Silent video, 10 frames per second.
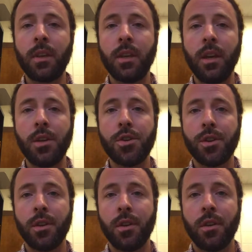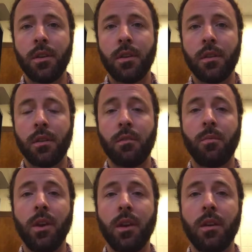Each
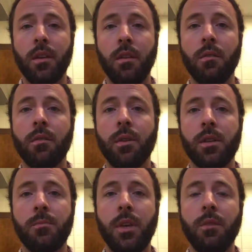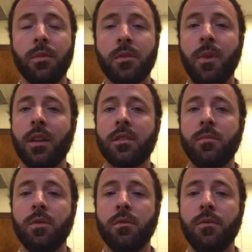week, you're going to be
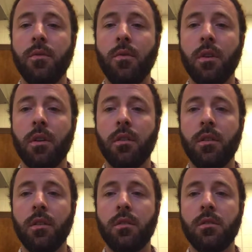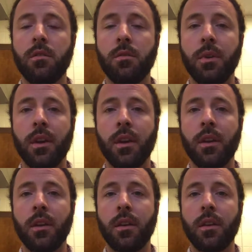responsible for doing
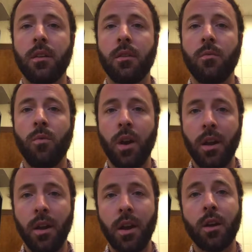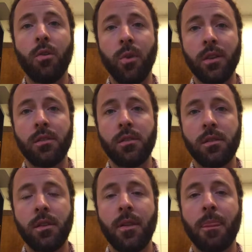a
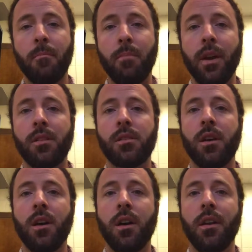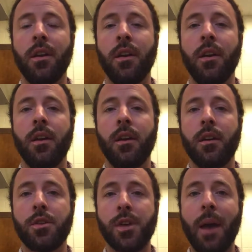quiz based on a
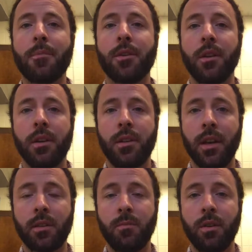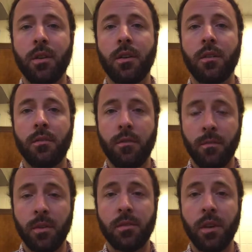chapter in a textbook
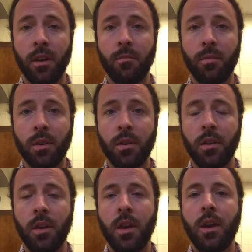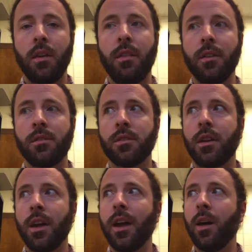from the Sutton book. This is going
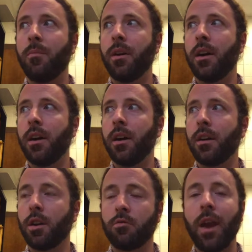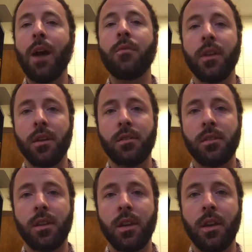to help ground
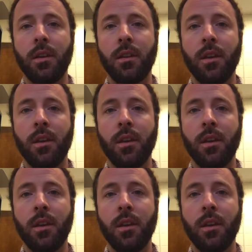us and